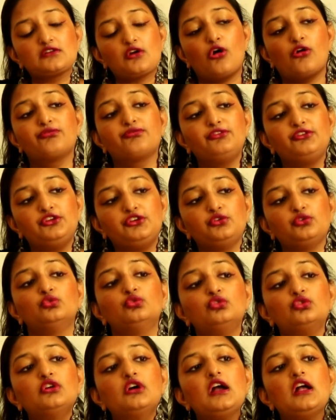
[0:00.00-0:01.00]
of
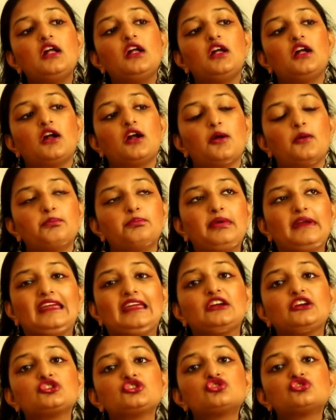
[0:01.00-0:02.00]
you
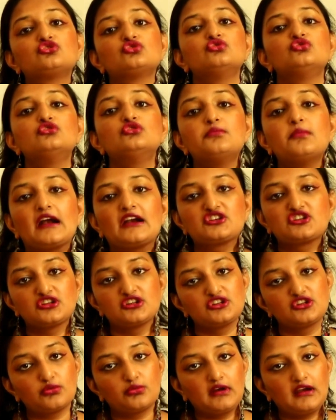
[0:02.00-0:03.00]
being too much
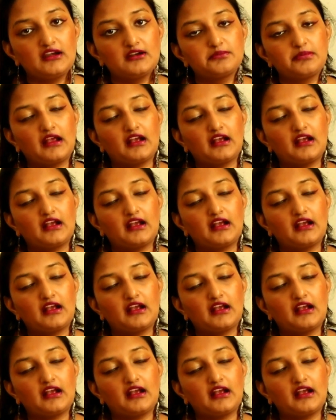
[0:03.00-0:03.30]
into it,